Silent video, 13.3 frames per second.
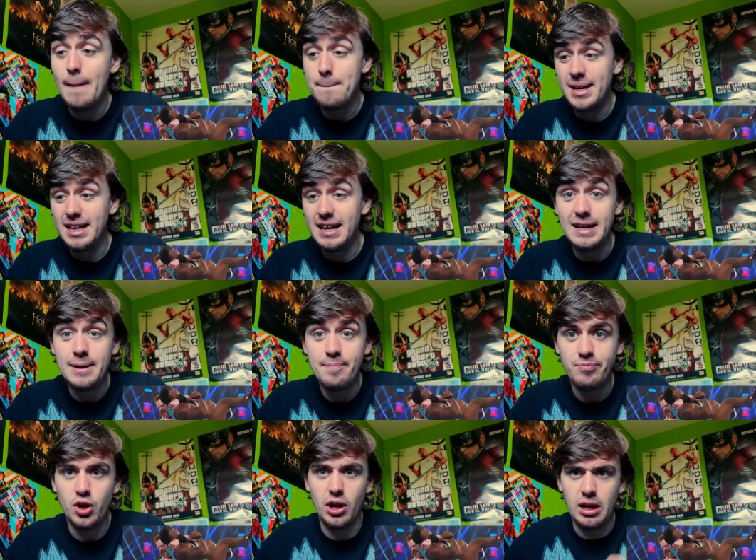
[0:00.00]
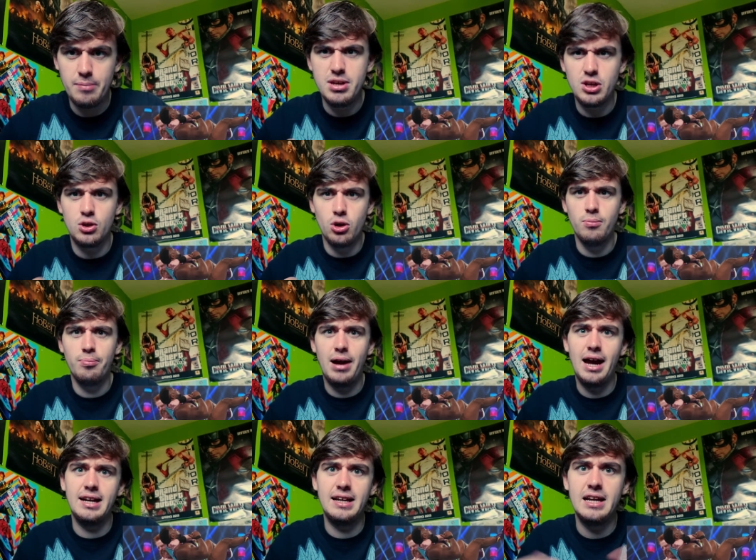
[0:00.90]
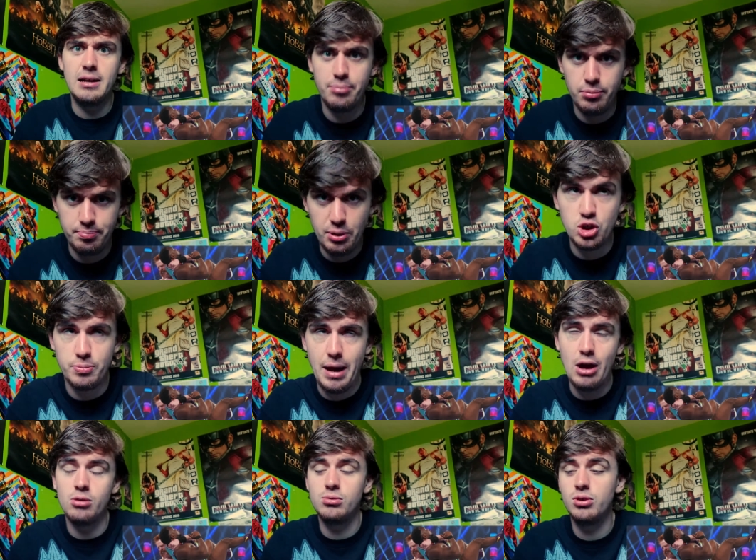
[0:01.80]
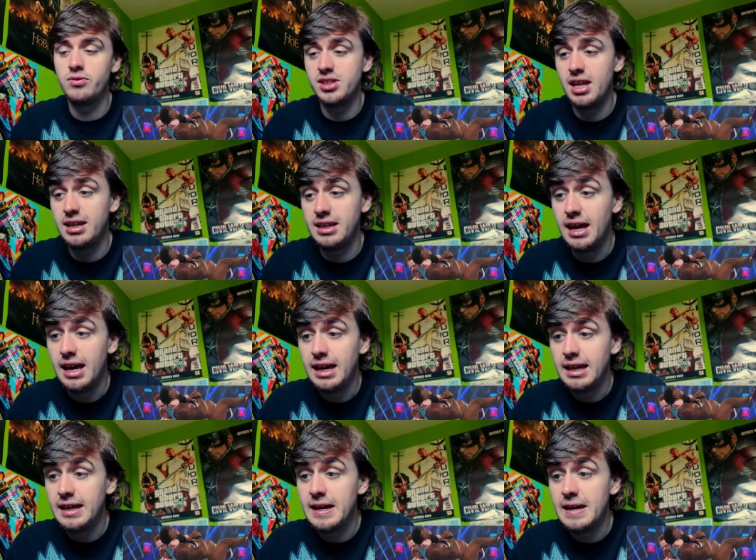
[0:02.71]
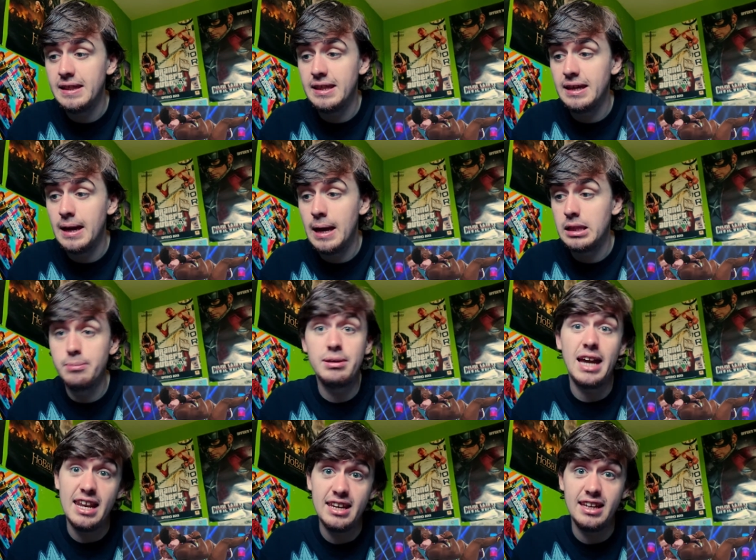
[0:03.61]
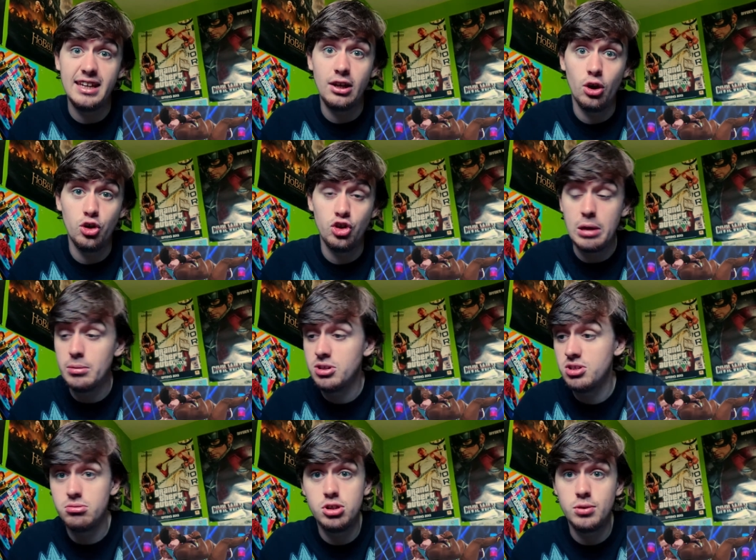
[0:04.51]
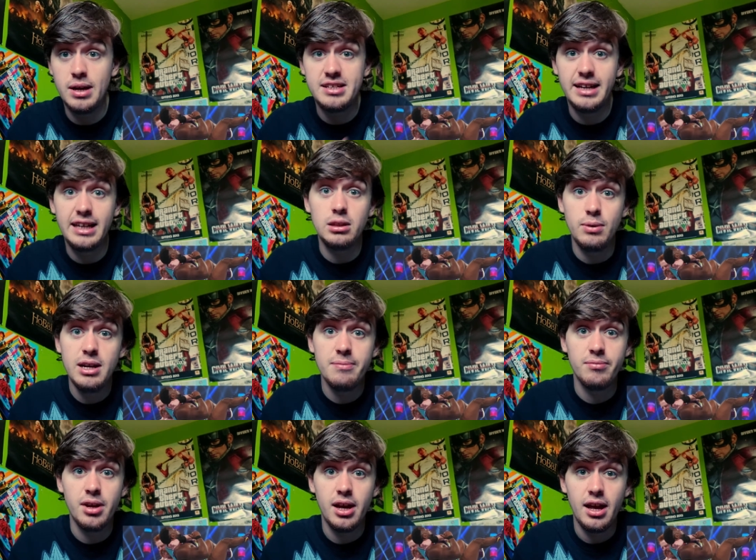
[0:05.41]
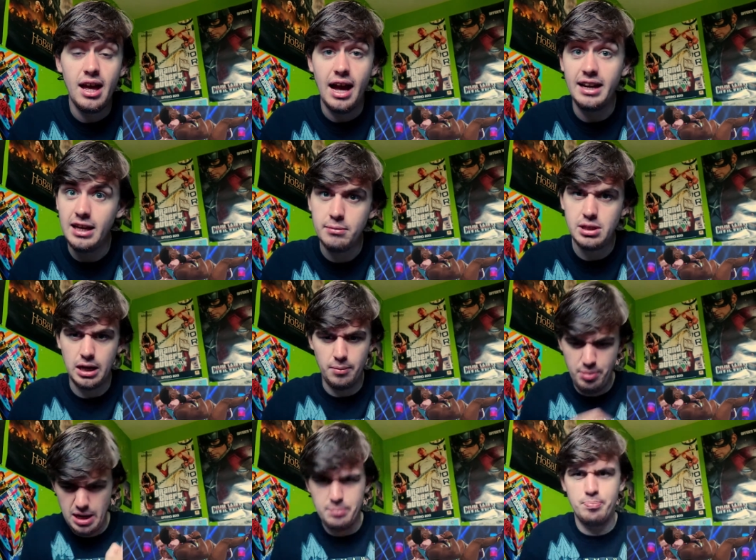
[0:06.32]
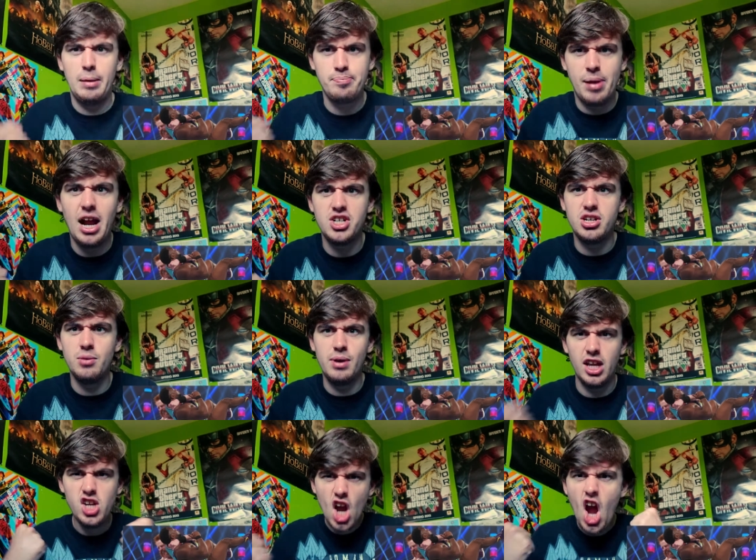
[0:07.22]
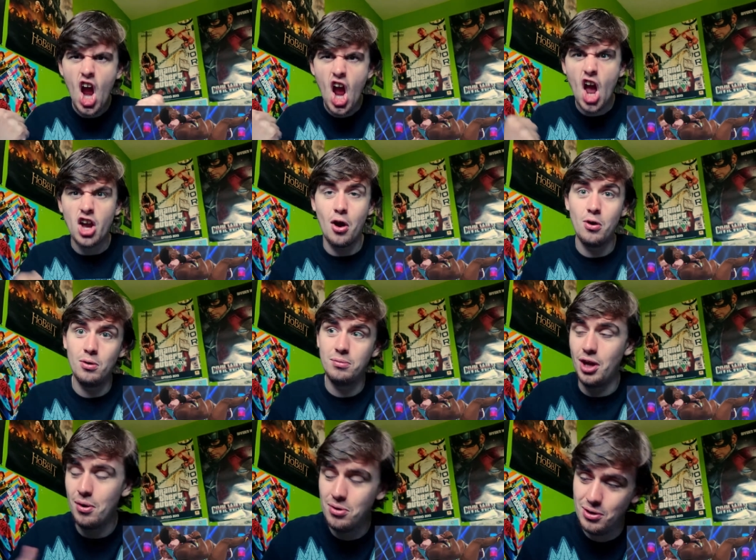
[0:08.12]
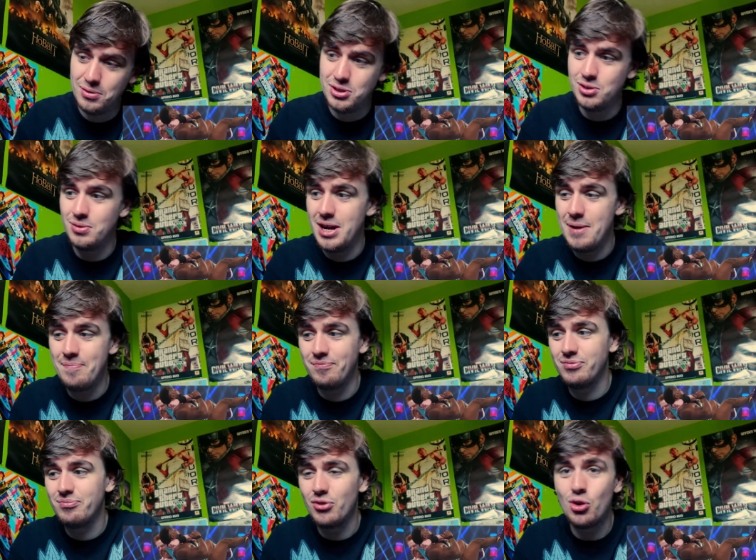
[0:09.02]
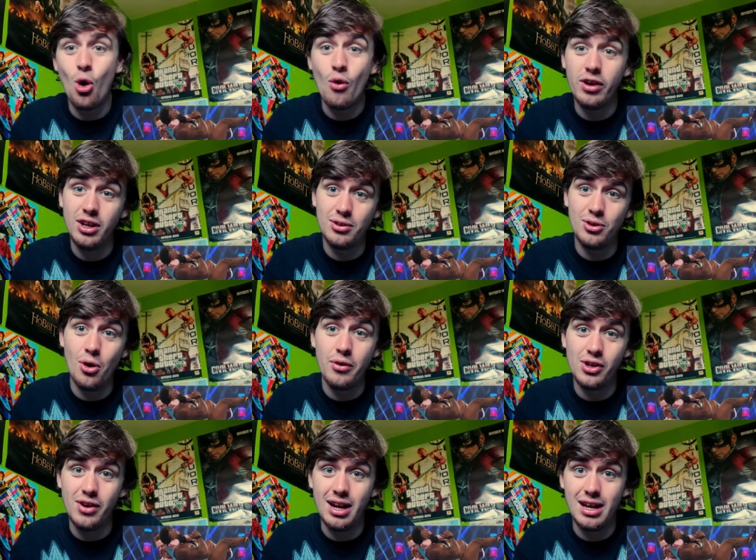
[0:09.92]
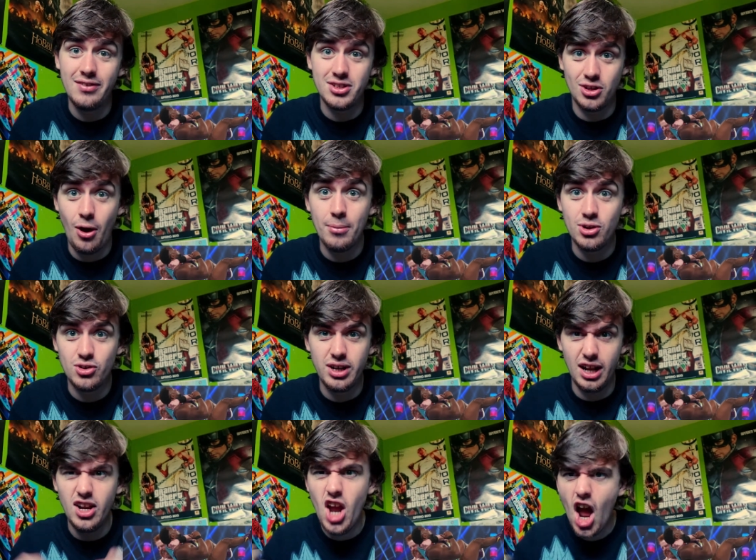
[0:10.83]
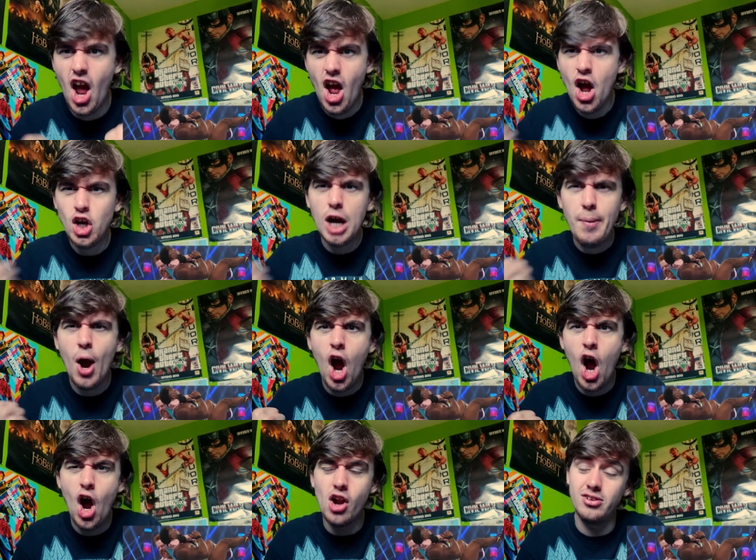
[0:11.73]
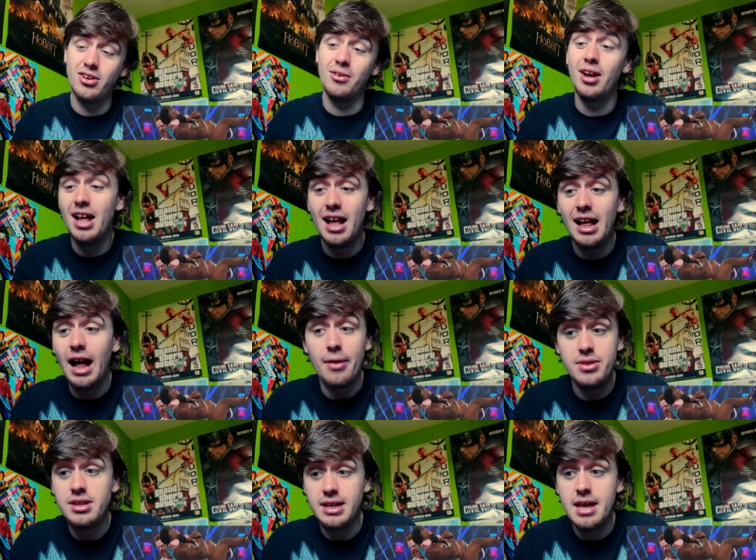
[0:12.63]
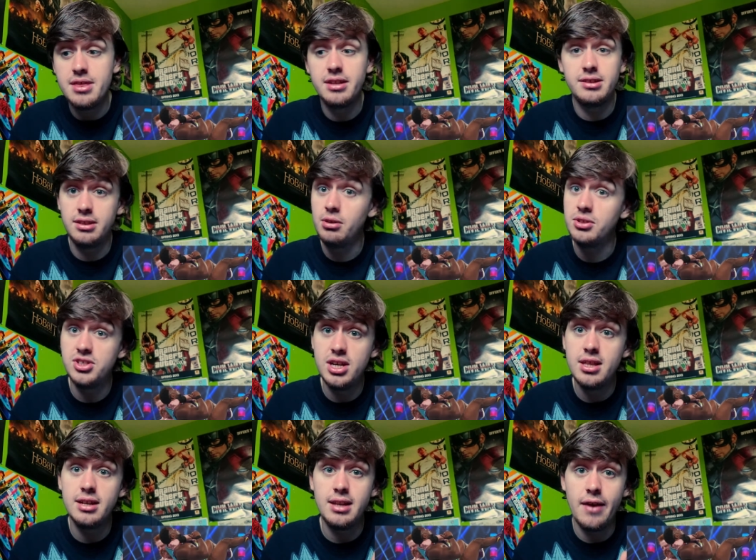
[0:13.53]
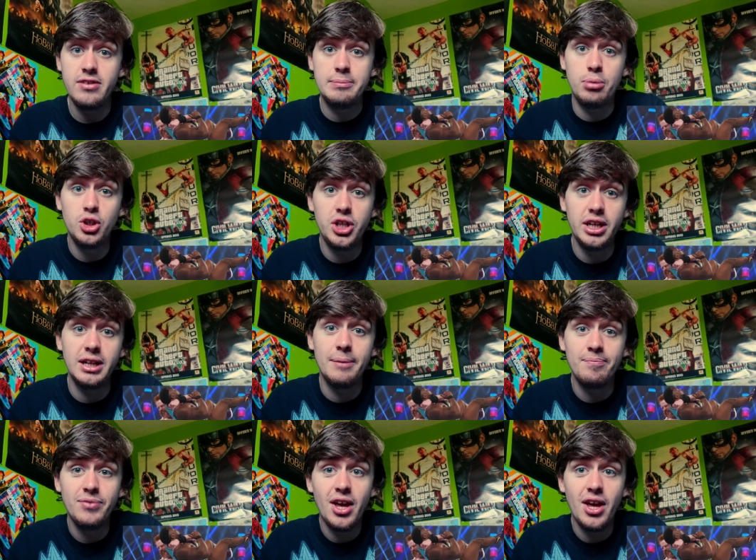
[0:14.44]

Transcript: Big E got a big comeback, and he hit a bunch of power moves, and then he hit the big ending on Sheamus to get the win. And he was like a big passionate win, yeah, going up to Corey Graves commentary, yeah, come on. So I think you can see they're definitely pushing.